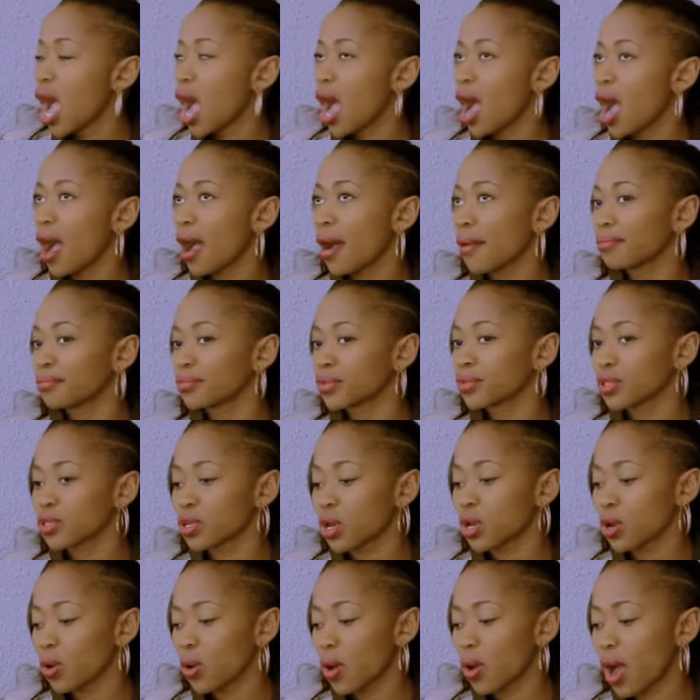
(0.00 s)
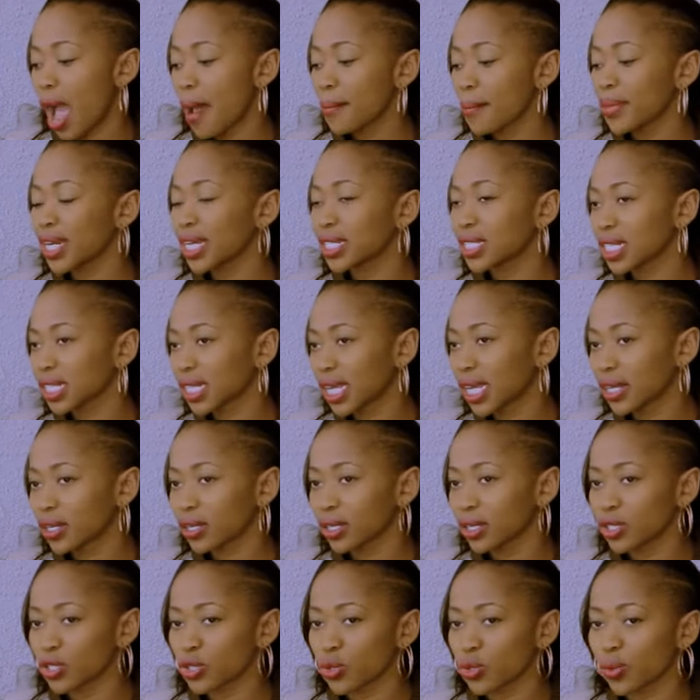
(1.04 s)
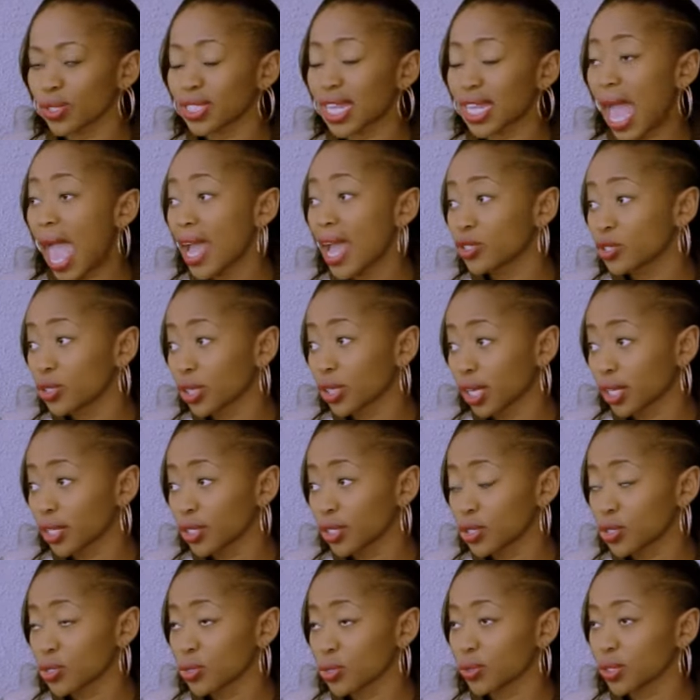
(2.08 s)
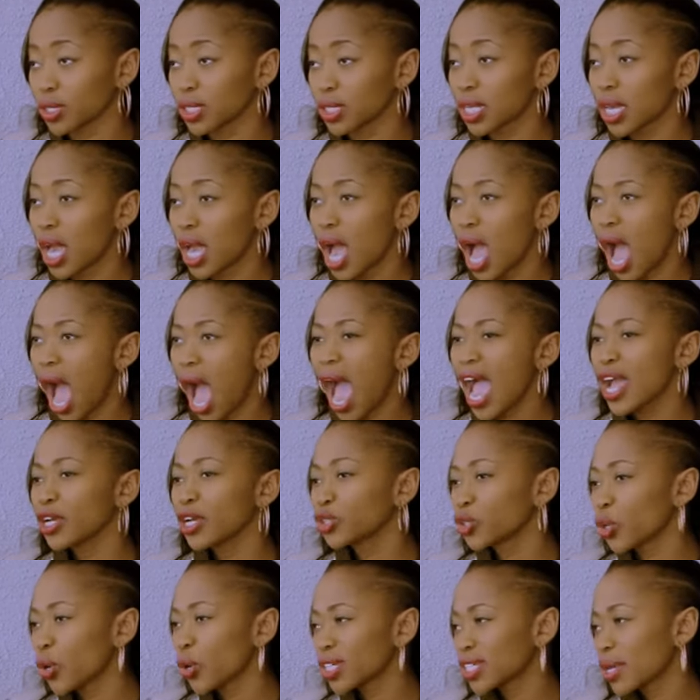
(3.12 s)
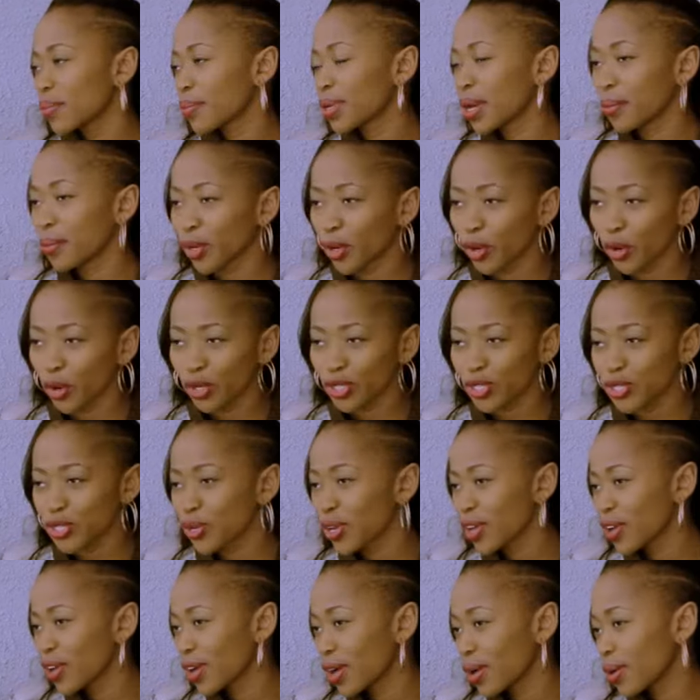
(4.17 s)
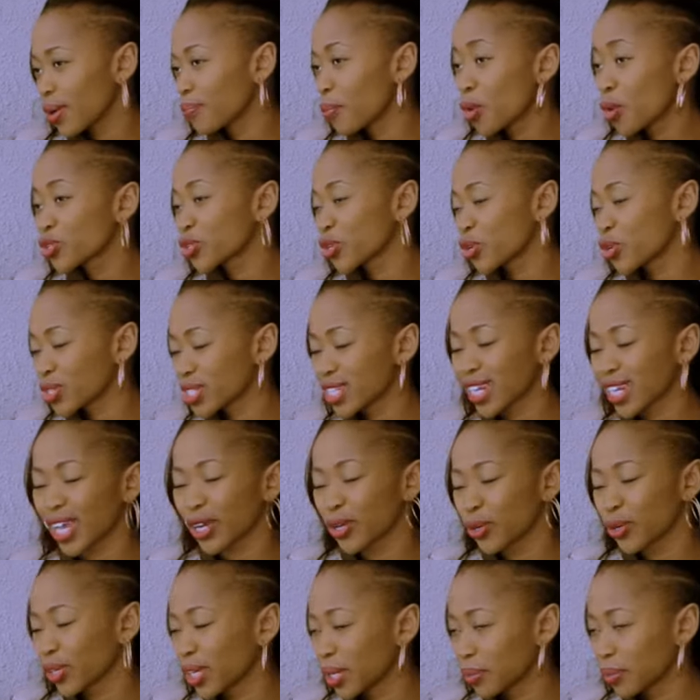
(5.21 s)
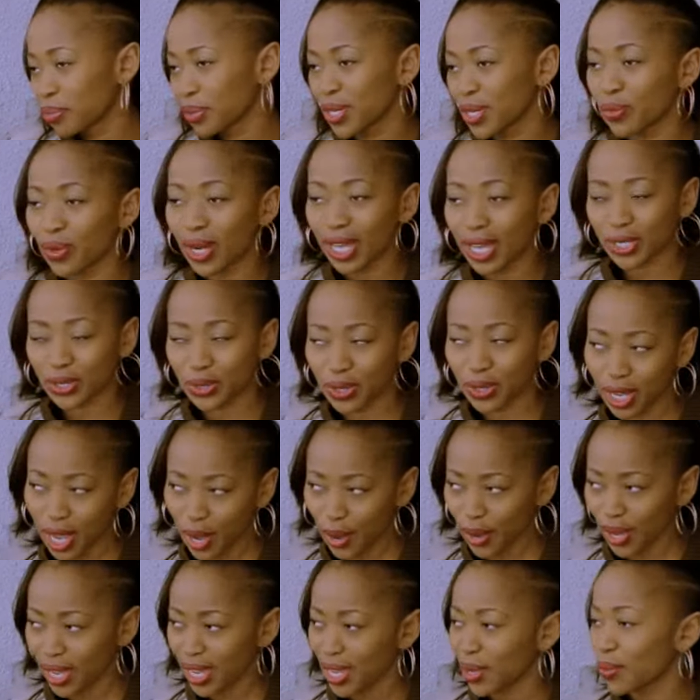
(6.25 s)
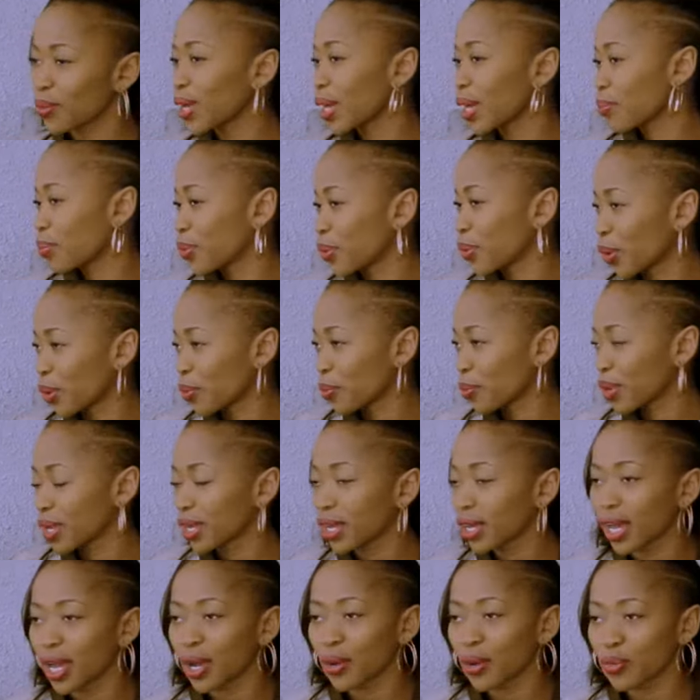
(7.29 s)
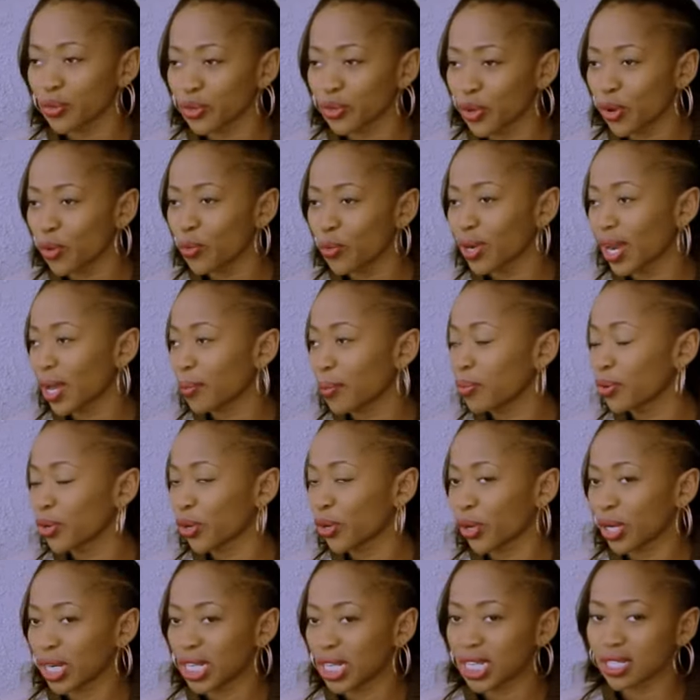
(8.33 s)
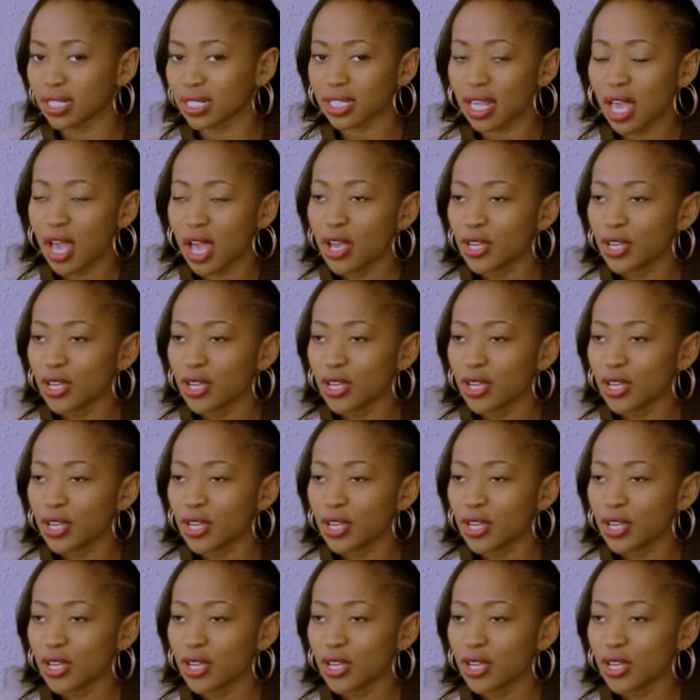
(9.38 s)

Um, so I mean, I did get into it. I had to get into it. Mm-hmm. I enjoy it. I mean, I'm a girl, so uh, most girls like looking pretty. We like doing our hair. We like putting on makeup. We know we like putting on heels.